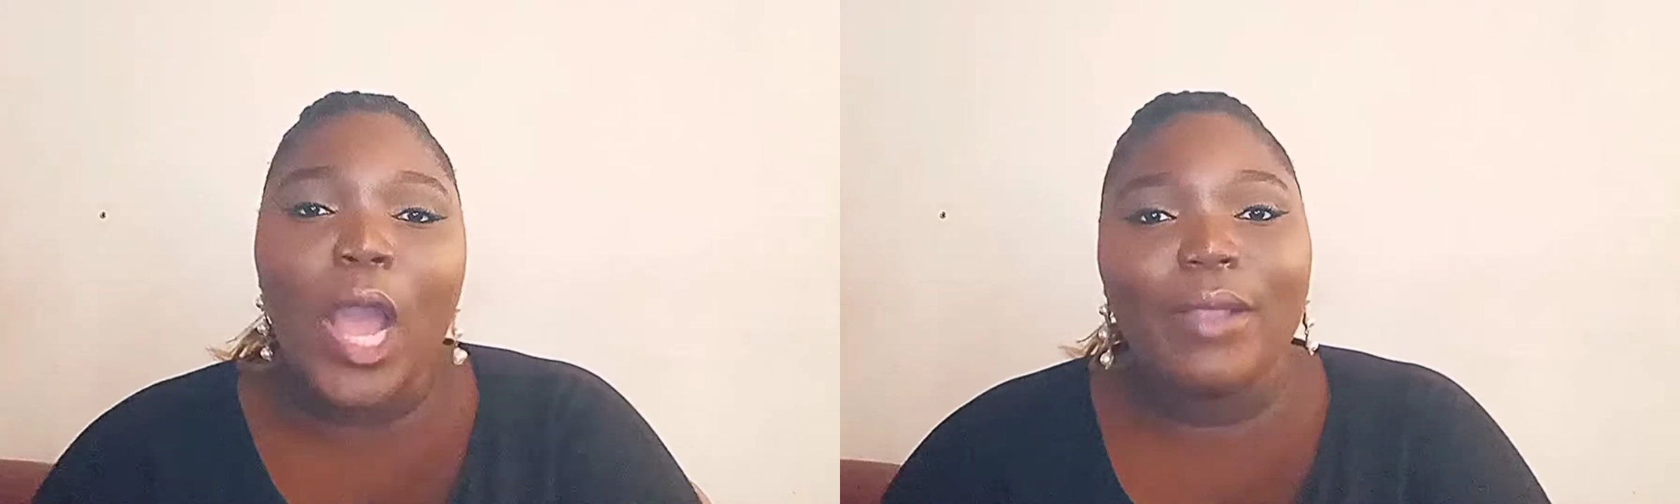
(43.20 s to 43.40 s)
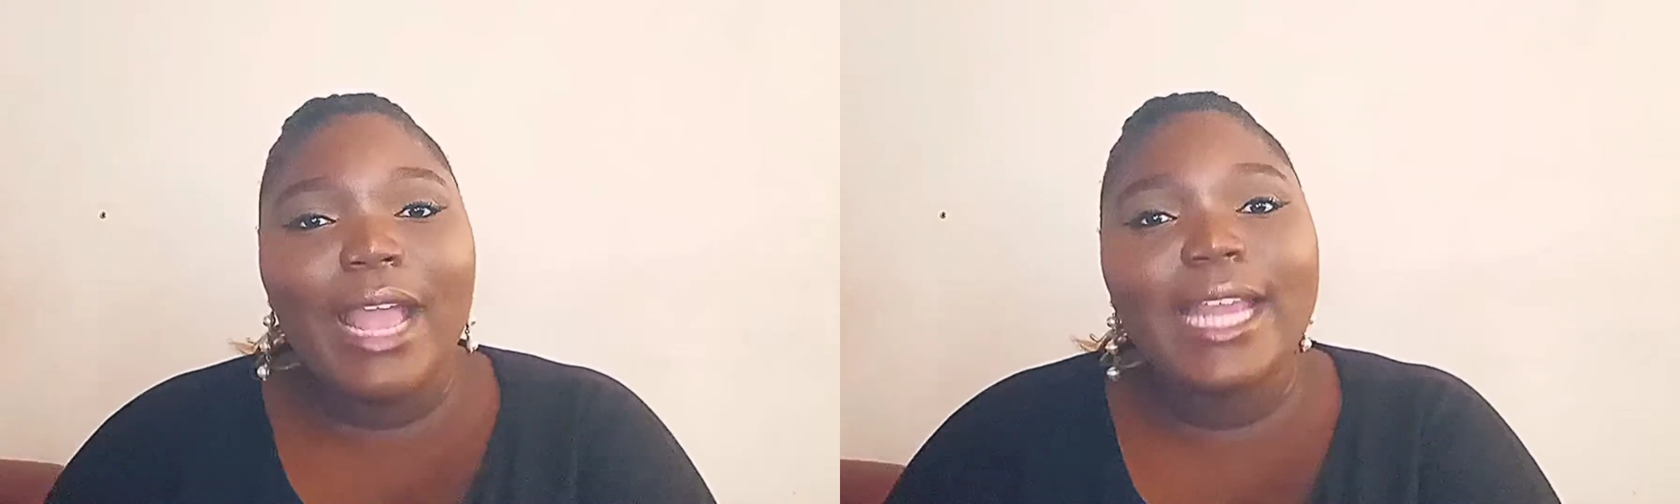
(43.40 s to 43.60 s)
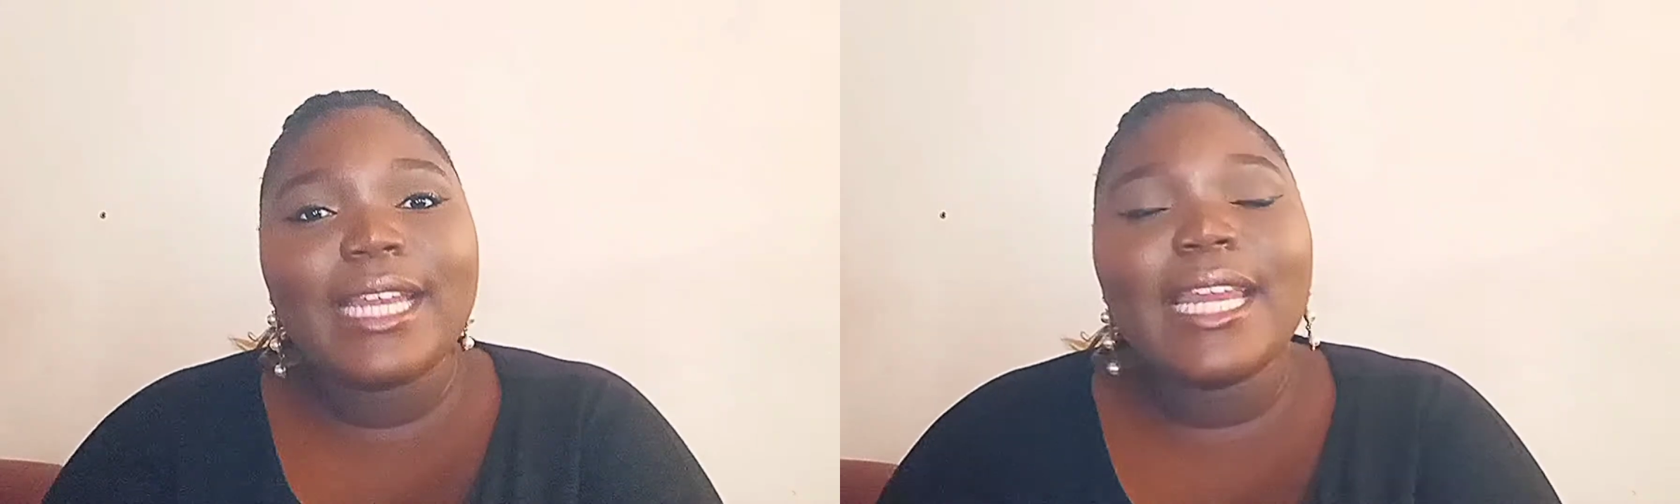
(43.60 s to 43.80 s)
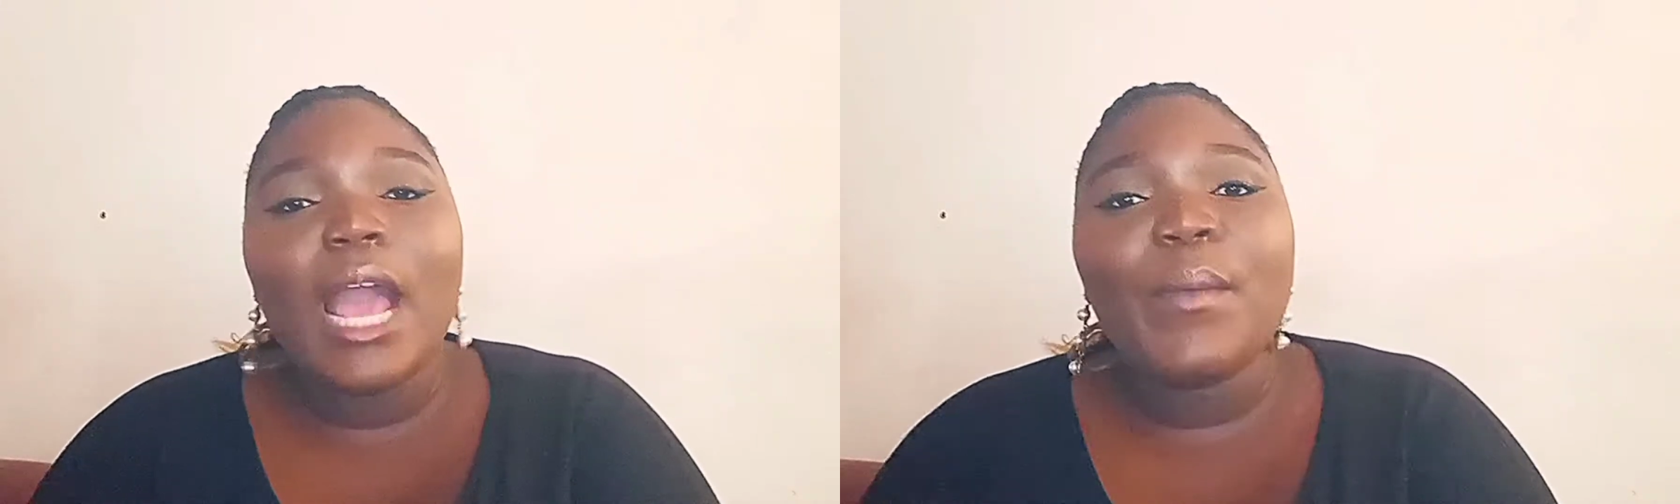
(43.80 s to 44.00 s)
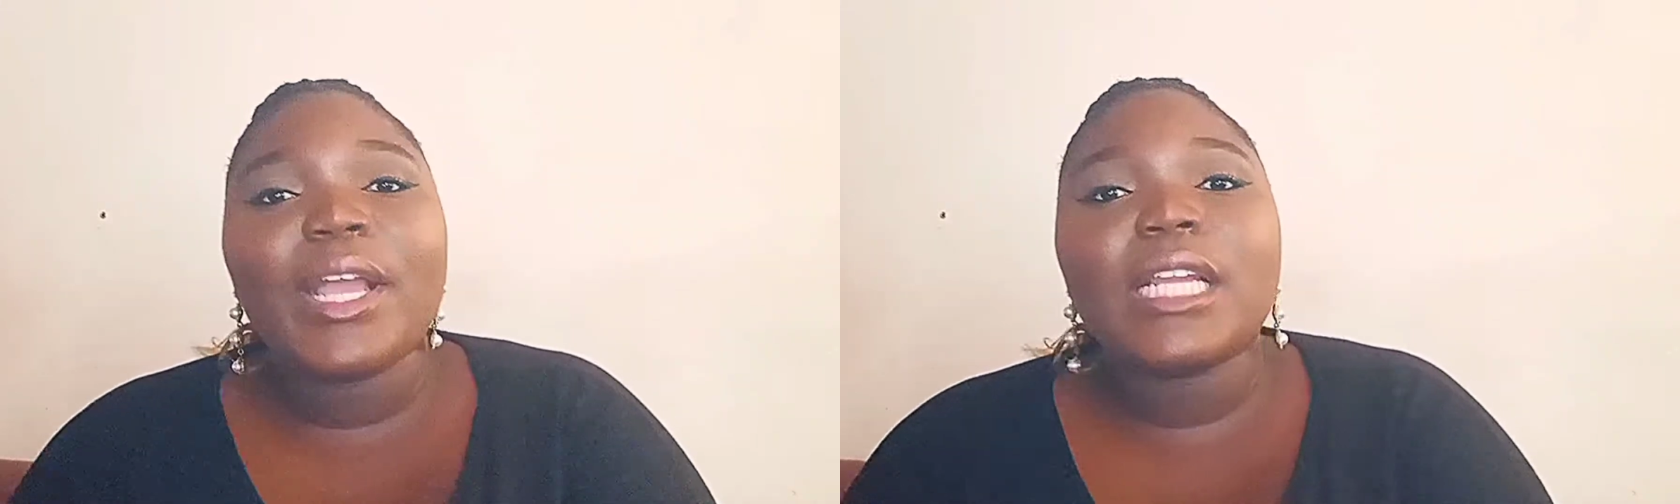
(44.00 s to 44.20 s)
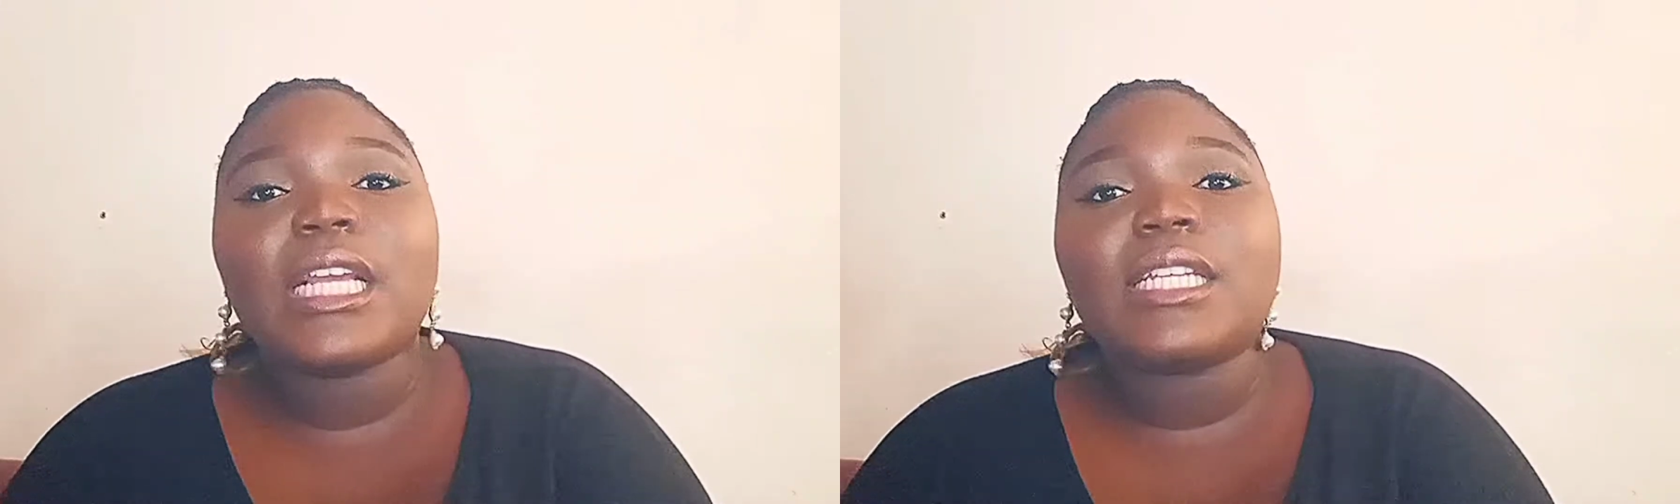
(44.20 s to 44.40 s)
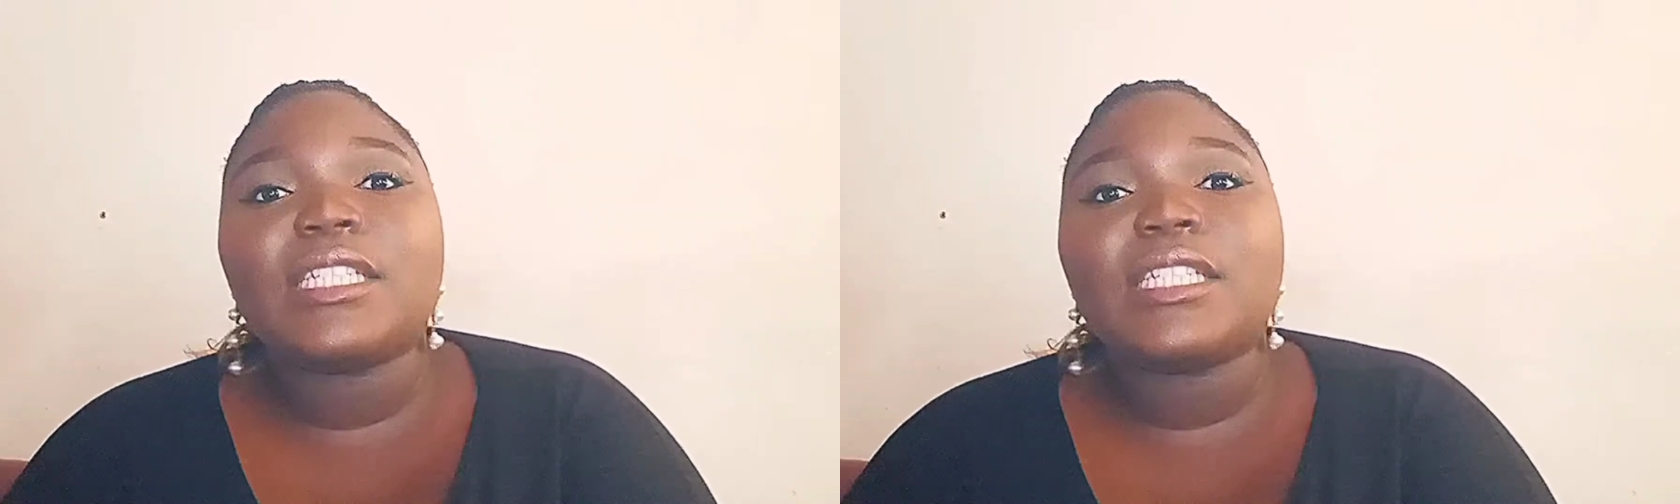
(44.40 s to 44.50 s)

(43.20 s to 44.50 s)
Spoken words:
All right, now we're gonna go